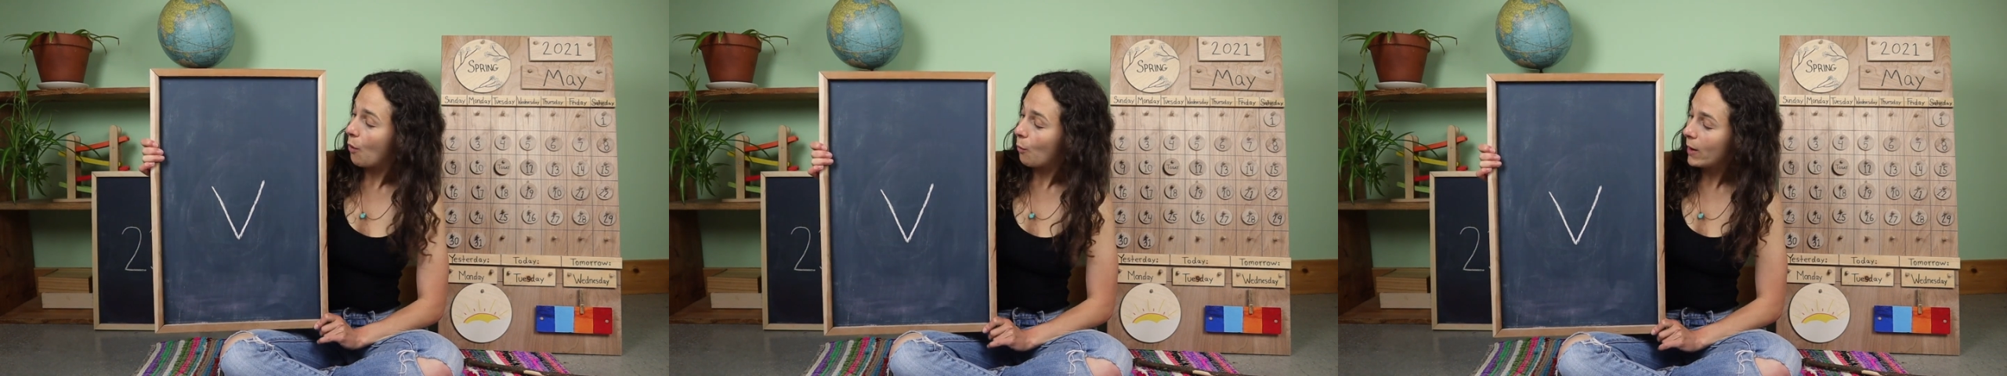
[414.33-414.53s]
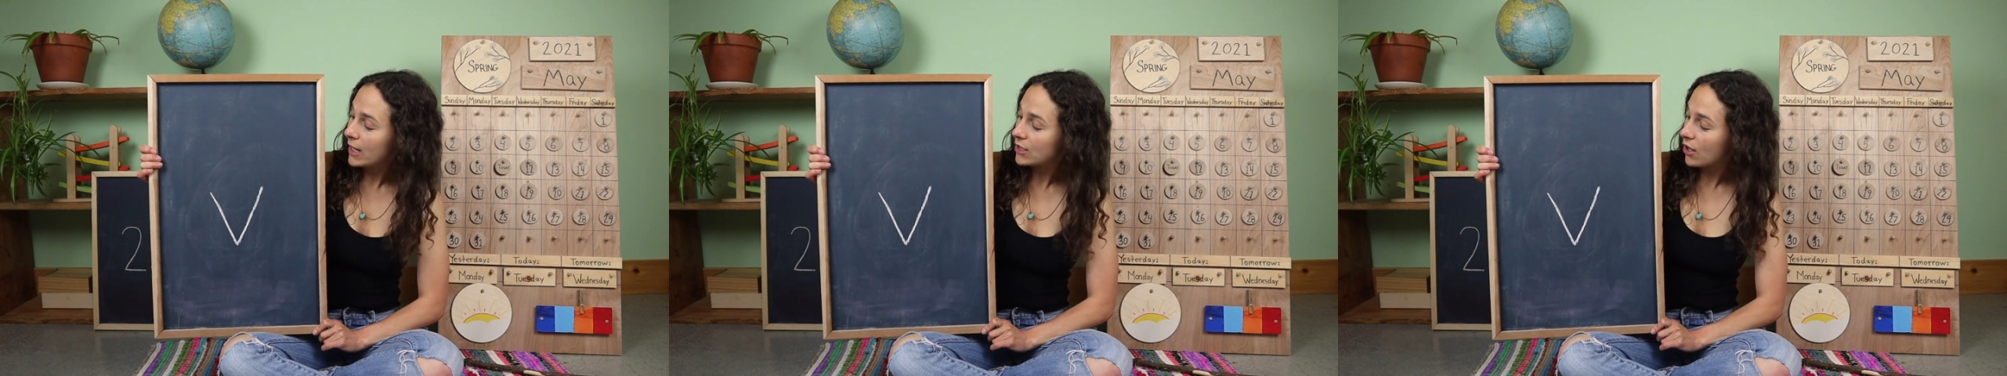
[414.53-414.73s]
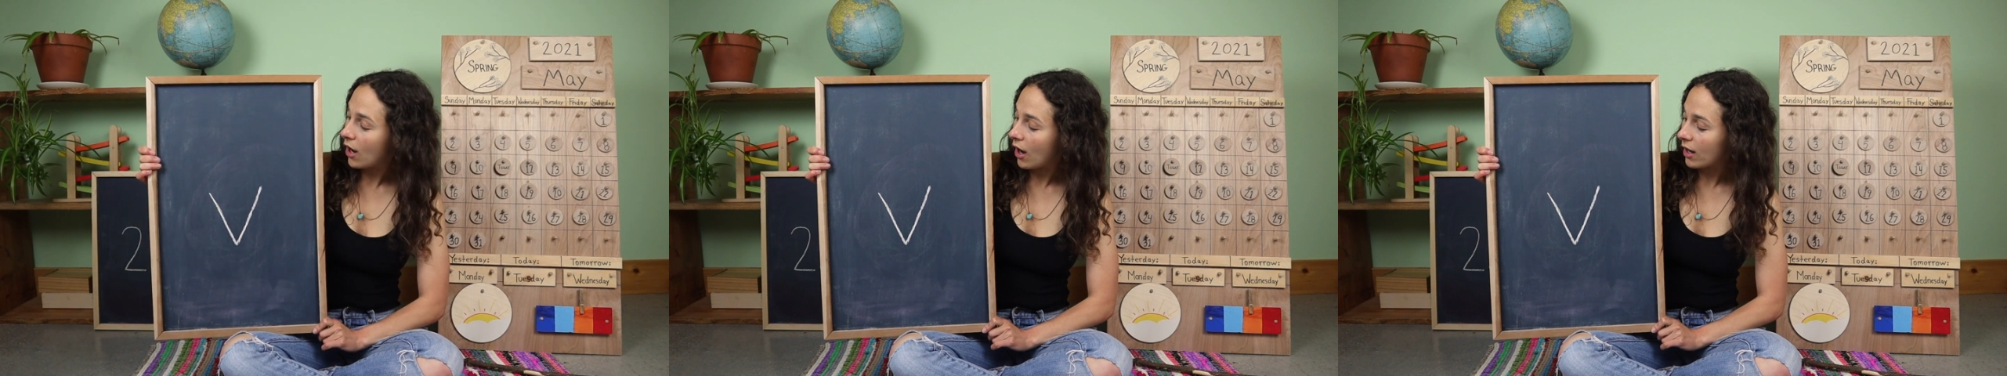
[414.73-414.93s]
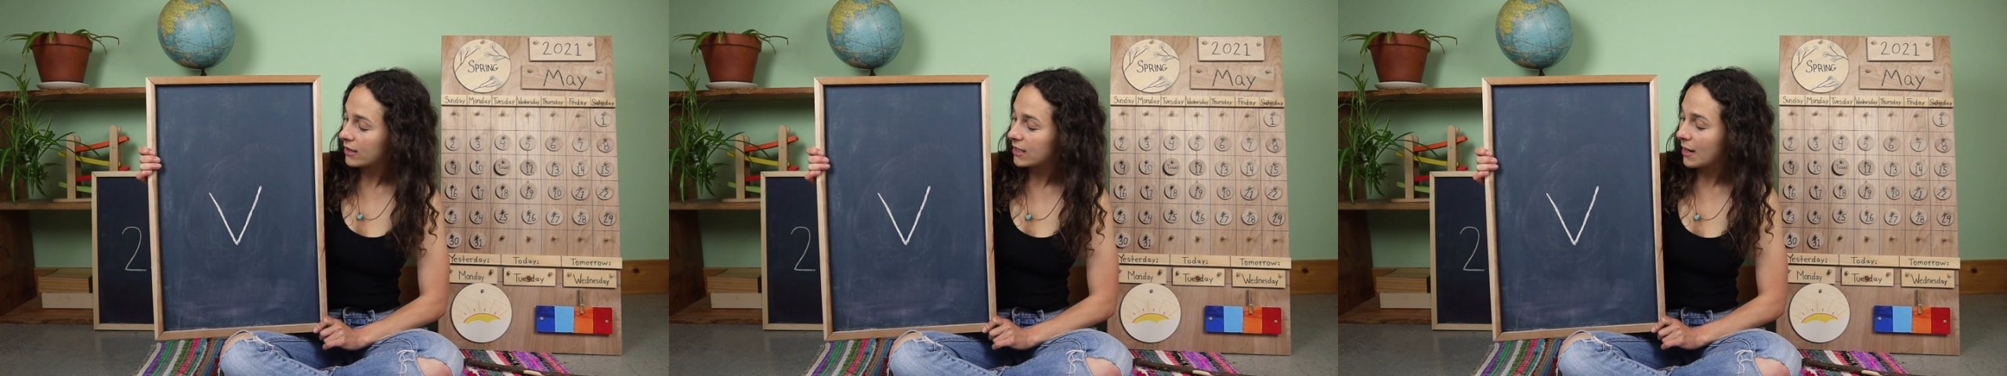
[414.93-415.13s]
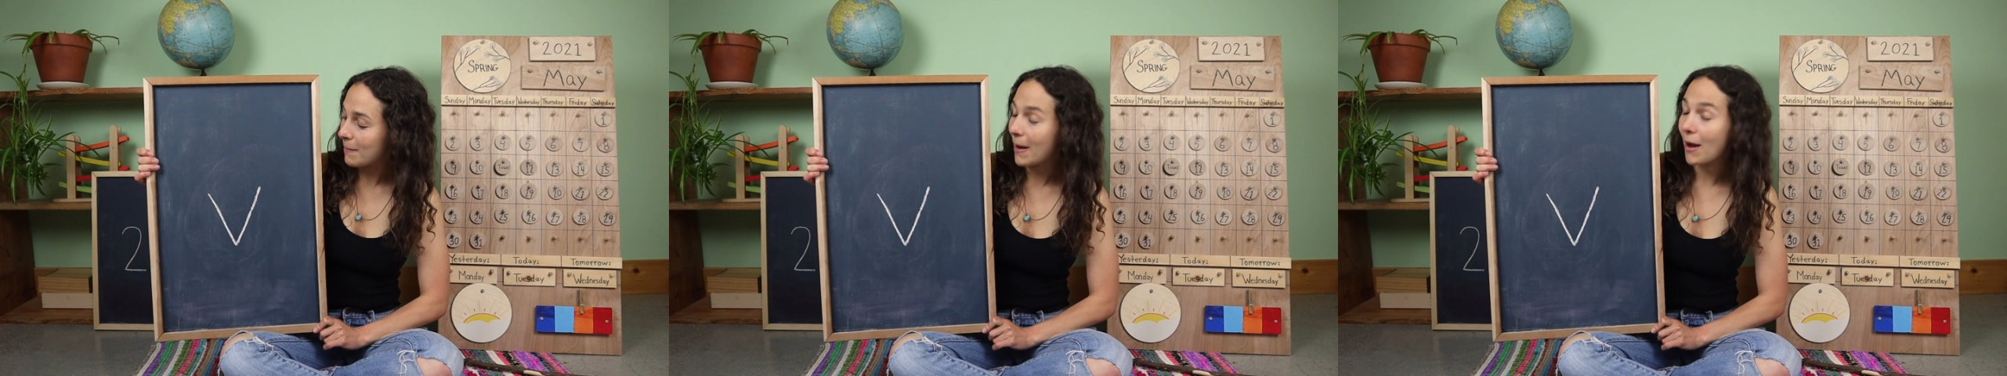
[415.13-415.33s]
we
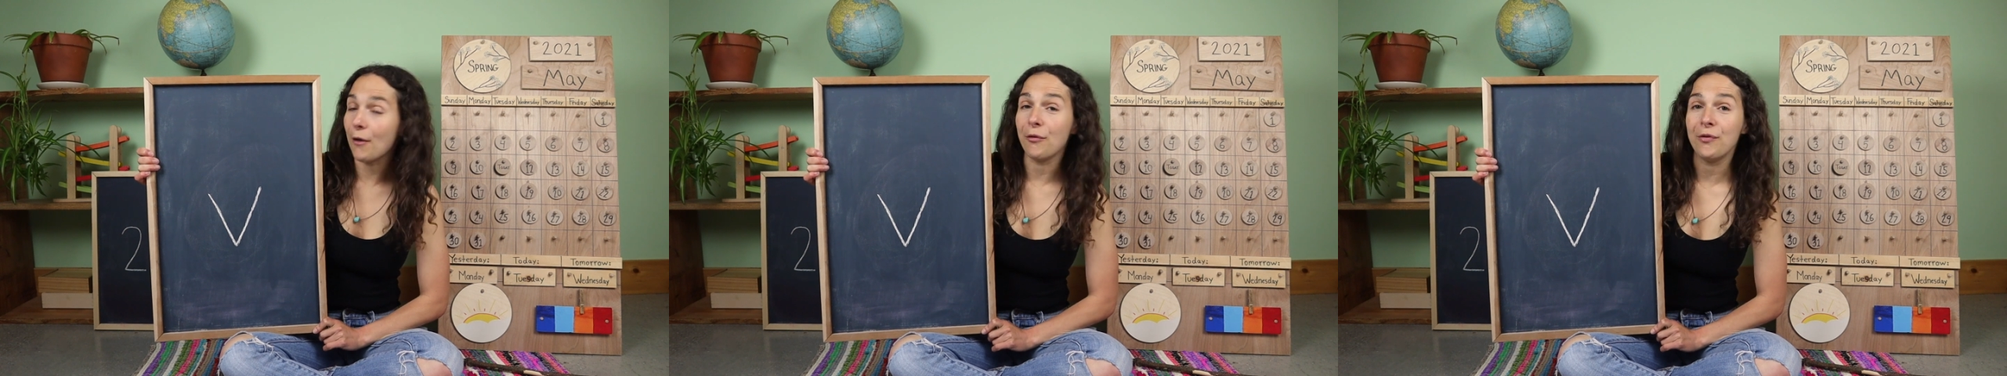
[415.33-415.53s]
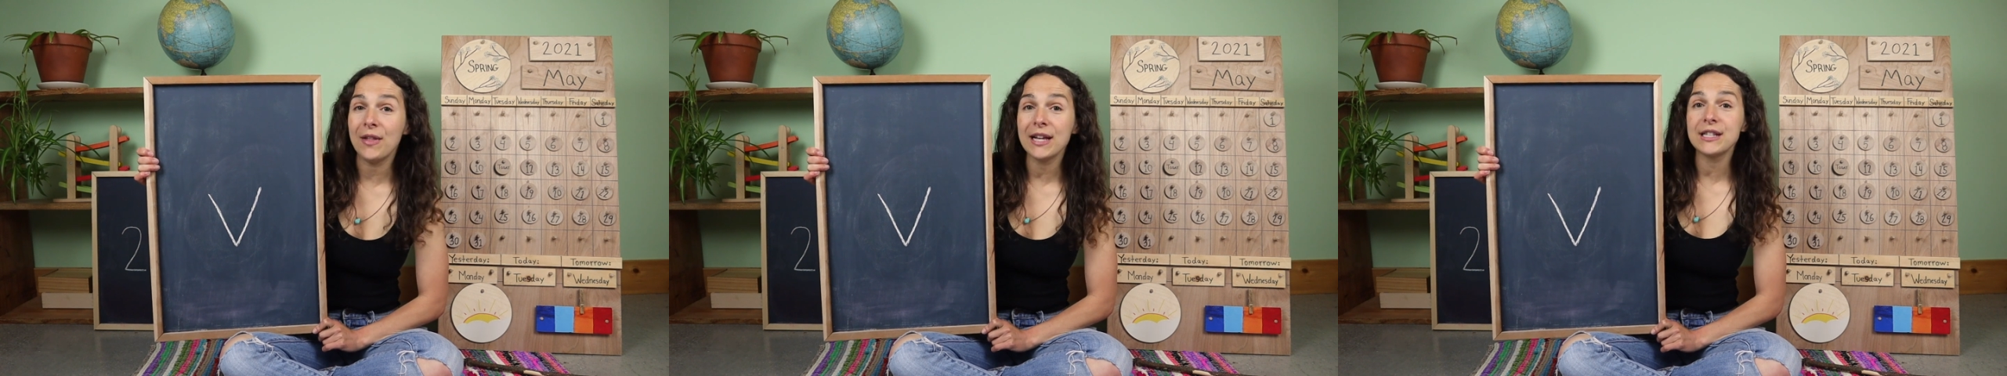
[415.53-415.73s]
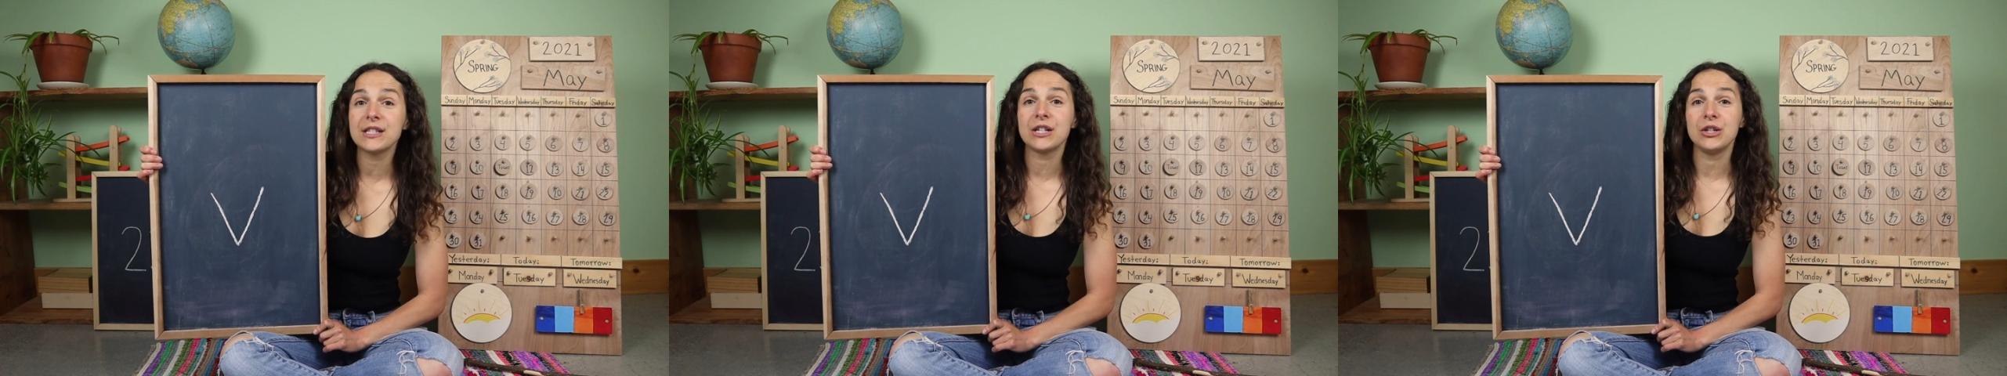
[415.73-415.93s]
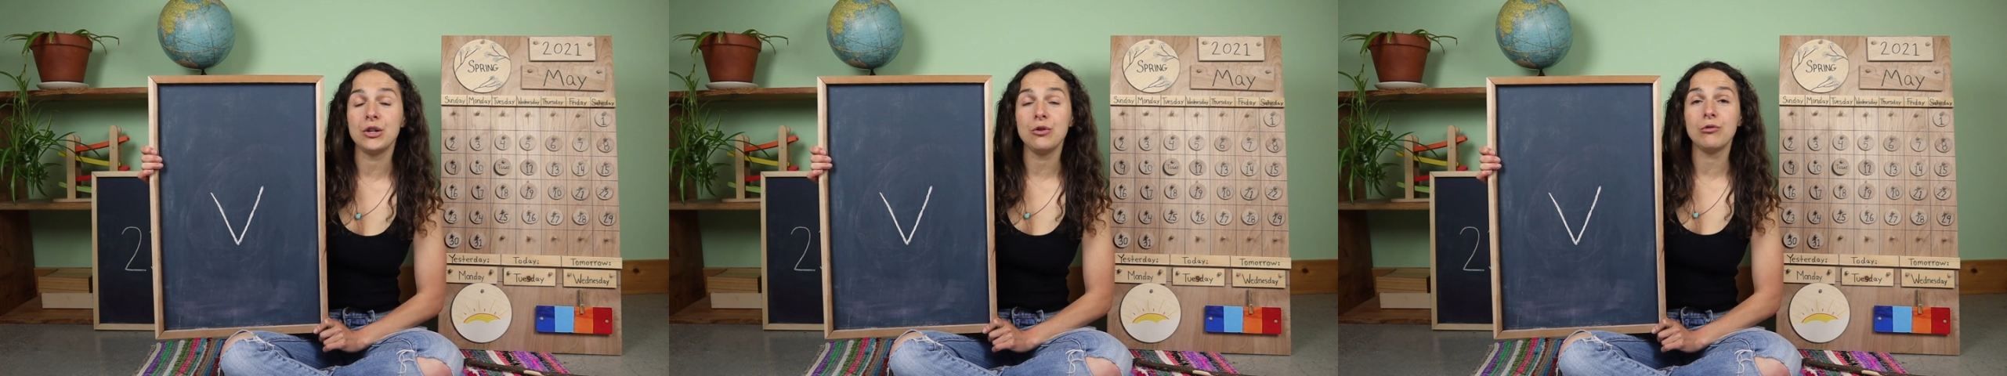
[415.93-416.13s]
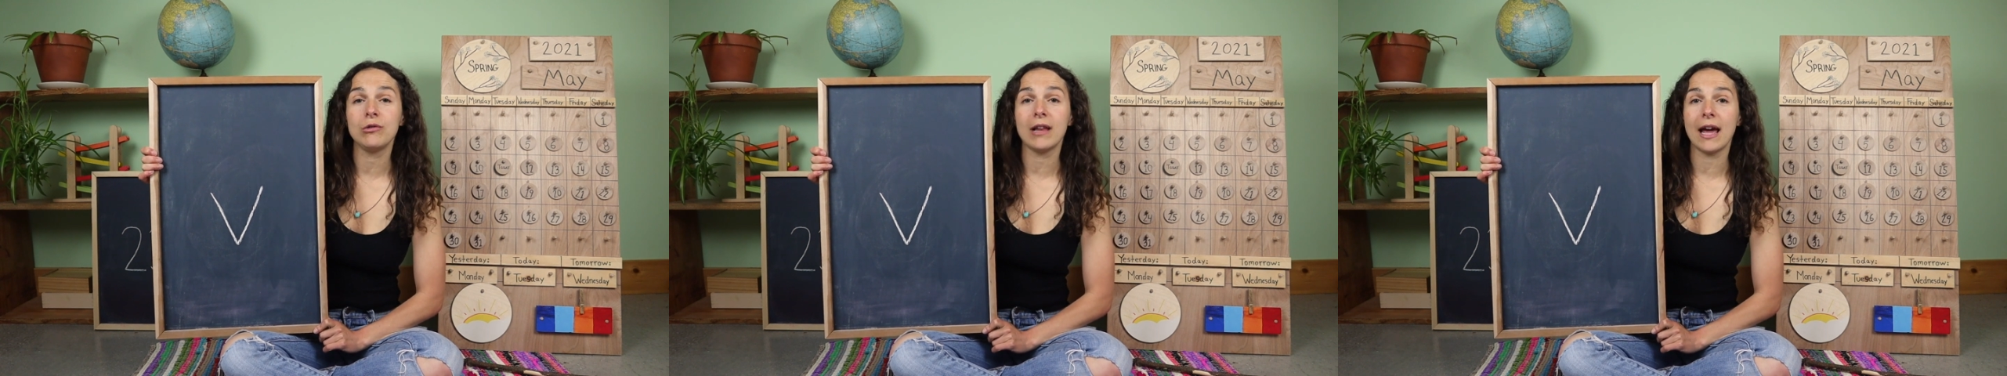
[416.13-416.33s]
talked about this
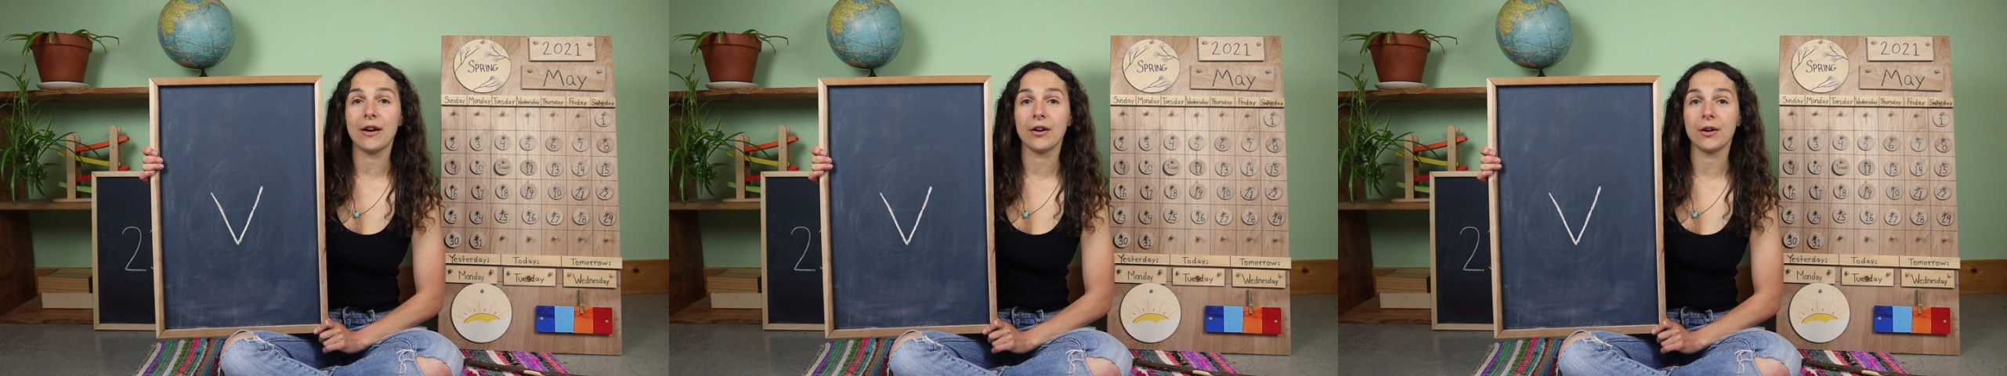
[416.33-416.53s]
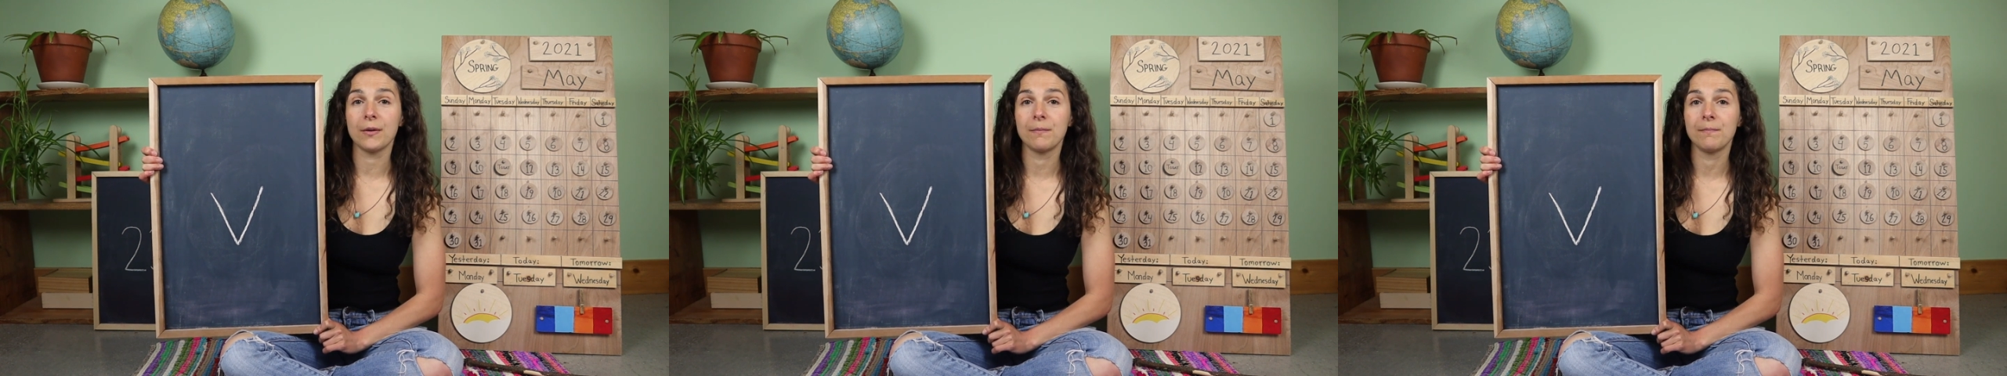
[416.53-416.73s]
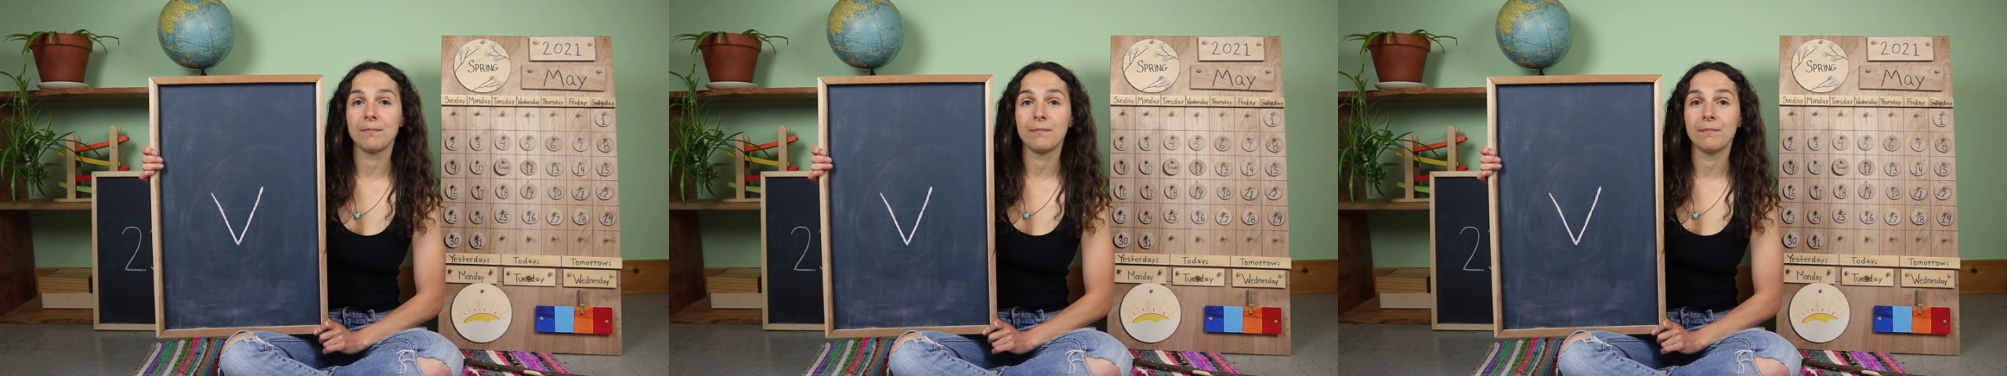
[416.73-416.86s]
new letter.